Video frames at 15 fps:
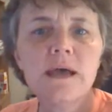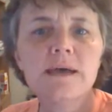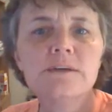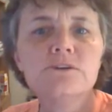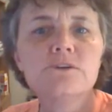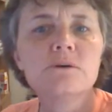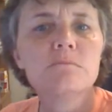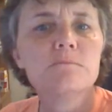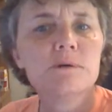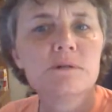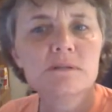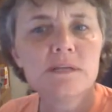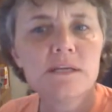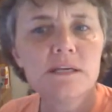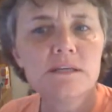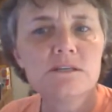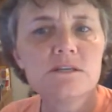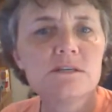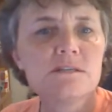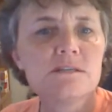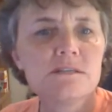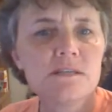and your ability
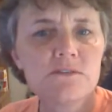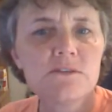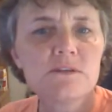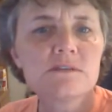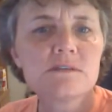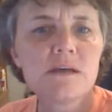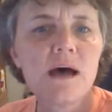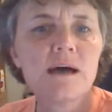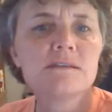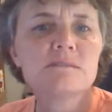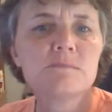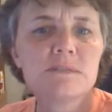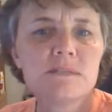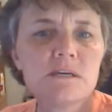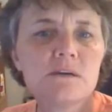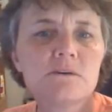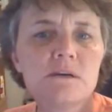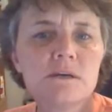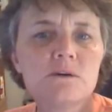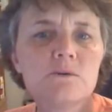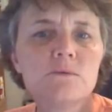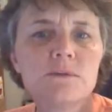to synthesize
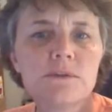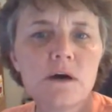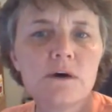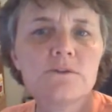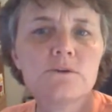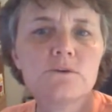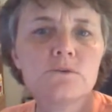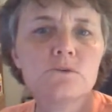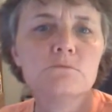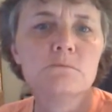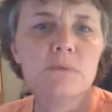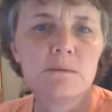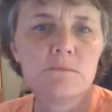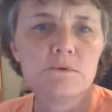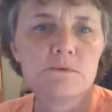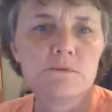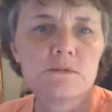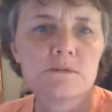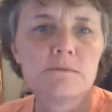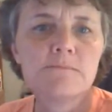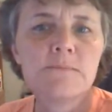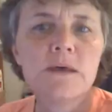material with other group
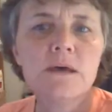members.